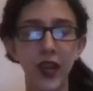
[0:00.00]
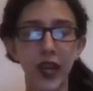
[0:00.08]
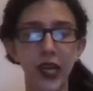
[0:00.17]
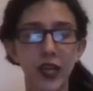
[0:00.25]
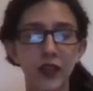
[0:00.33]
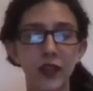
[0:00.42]

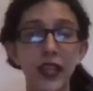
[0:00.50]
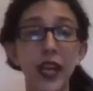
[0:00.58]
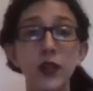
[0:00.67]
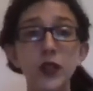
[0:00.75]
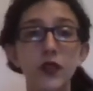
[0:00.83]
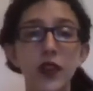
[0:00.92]
And the
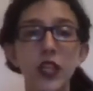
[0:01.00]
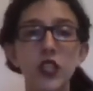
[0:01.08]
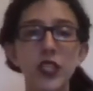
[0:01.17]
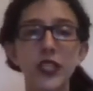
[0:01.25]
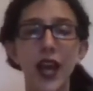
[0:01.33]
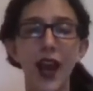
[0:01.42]
Celts of
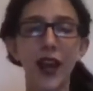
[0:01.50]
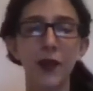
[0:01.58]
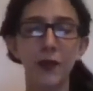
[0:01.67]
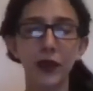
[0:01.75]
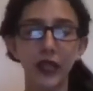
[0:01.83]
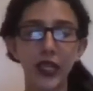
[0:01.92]
ancient
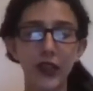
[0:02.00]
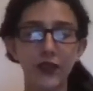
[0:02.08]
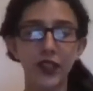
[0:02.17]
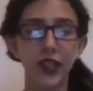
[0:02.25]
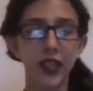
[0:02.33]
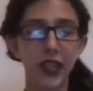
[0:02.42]
time
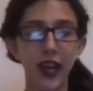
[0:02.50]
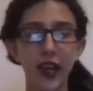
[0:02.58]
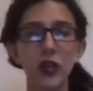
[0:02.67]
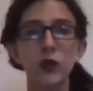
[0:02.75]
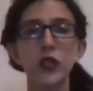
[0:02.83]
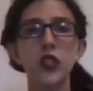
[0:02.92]
believed that the
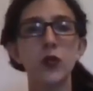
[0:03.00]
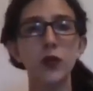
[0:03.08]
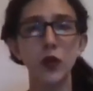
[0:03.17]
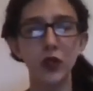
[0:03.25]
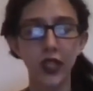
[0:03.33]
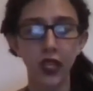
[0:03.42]
head was the
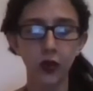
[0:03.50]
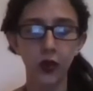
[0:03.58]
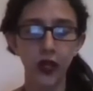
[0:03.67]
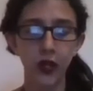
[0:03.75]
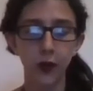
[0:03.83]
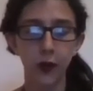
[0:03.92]
most
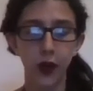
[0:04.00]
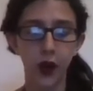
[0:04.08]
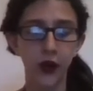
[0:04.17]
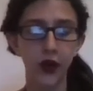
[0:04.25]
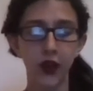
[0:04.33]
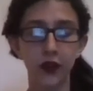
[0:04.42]
sacred
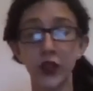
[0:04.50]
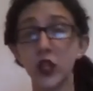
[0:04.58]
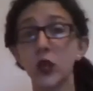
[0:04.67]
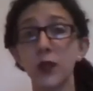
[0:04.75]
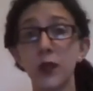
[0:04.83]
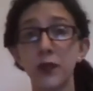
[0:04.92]
part of the
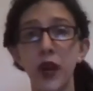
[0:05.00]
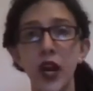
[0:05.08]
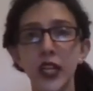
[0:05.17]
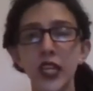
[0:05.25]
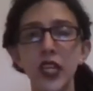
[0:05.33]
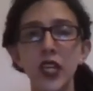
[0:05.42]
human
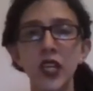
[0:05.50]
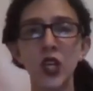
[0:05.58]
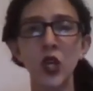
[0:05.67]
body,